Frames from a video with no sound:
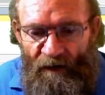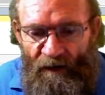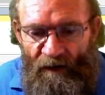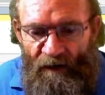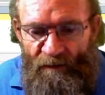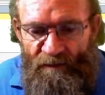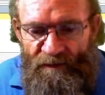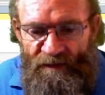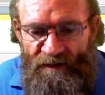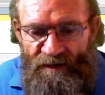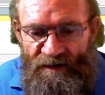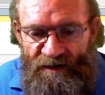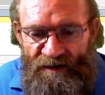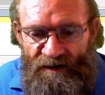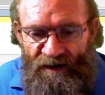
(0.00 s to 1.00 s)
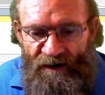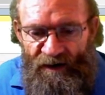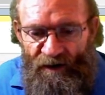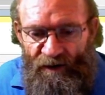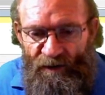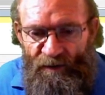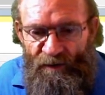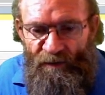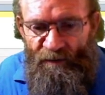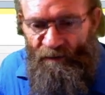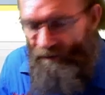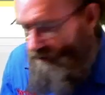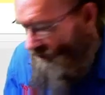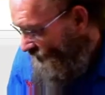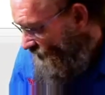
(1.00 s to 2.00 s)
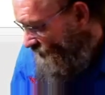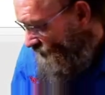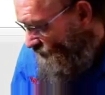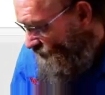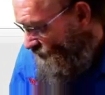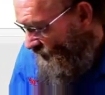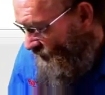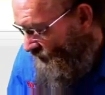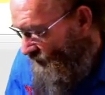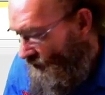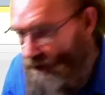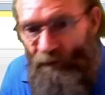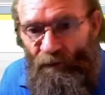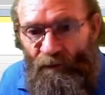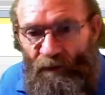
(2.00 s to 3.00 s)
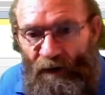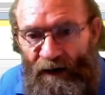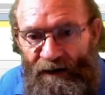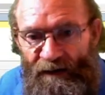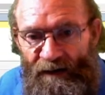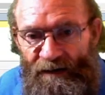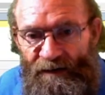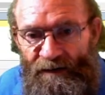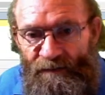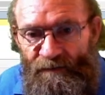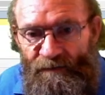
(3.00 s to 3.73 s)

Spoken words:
M0, we can go and find it.